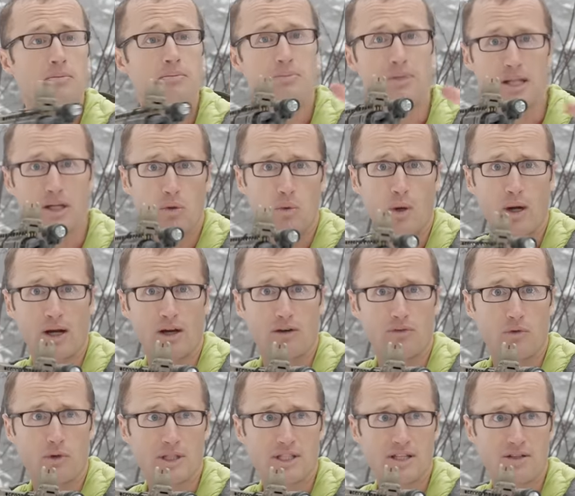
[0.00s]
Being aware of
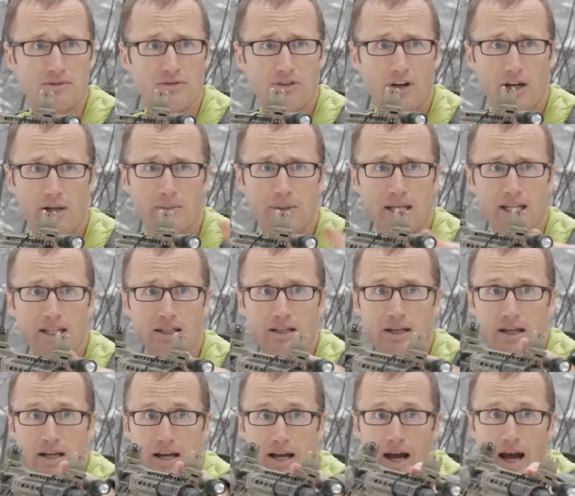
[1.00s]
what's in front of me,
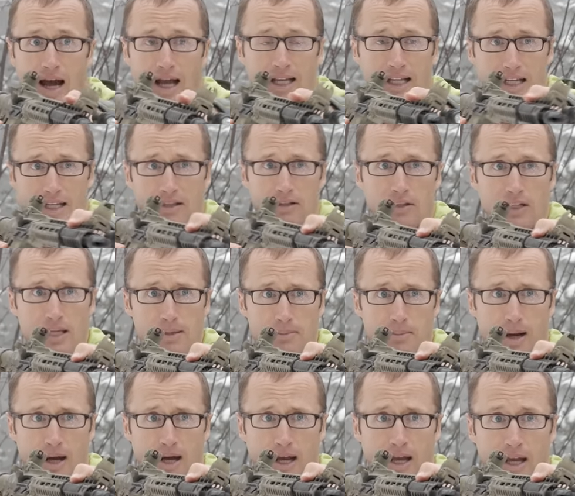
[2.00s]
I can either keep
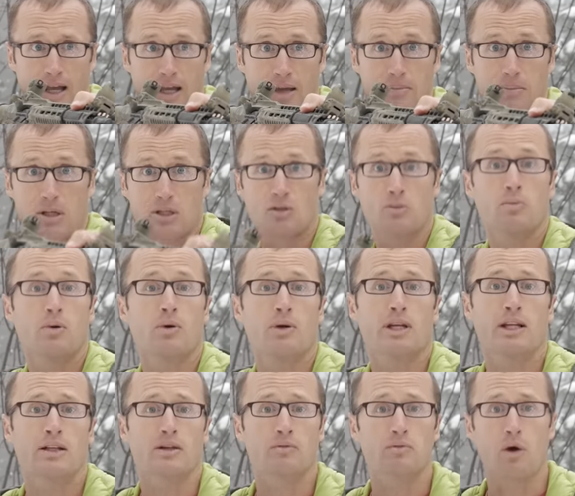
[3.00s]
my muzzle
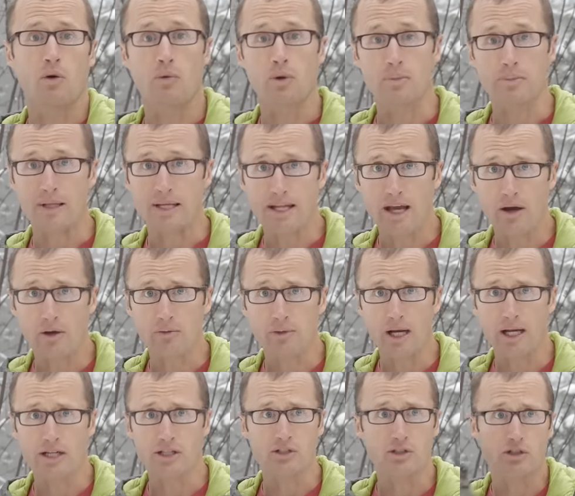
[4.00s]
pointed what would be
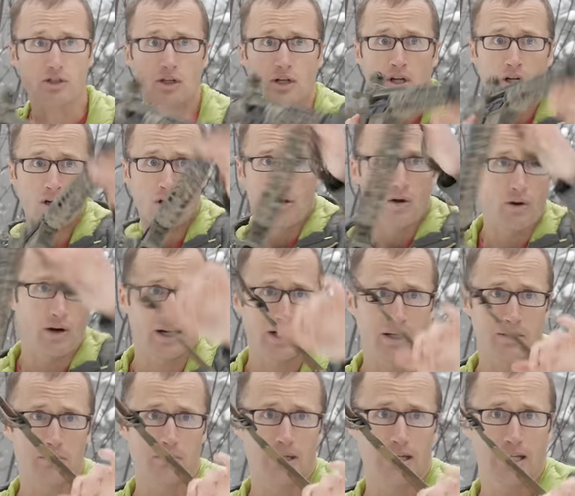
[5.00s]
downrange, or I
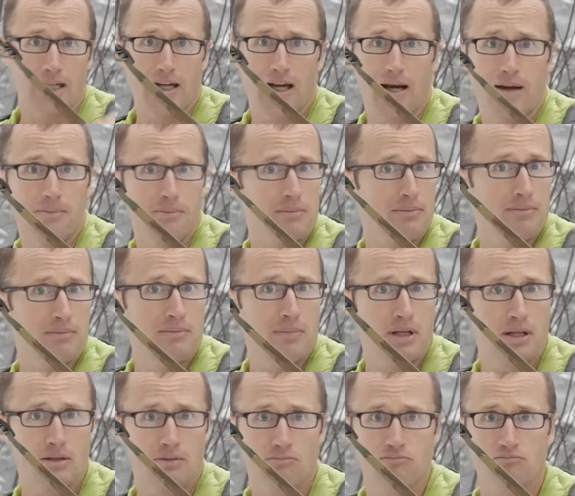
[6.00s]
can bring it up,
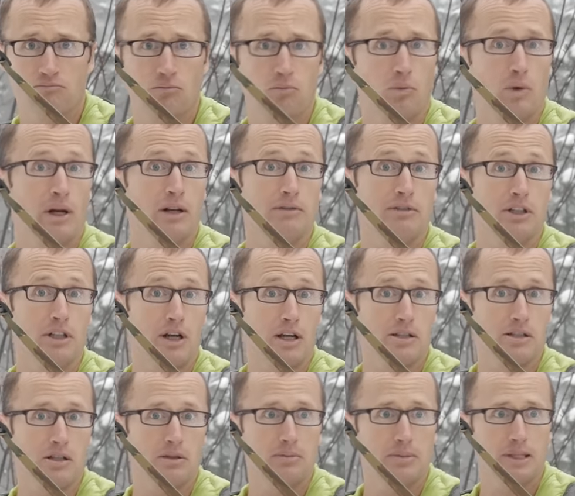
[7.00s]
whatever your
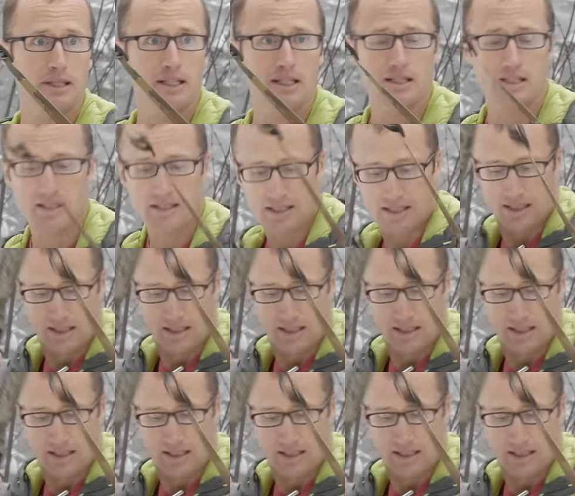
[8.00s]
SOP is,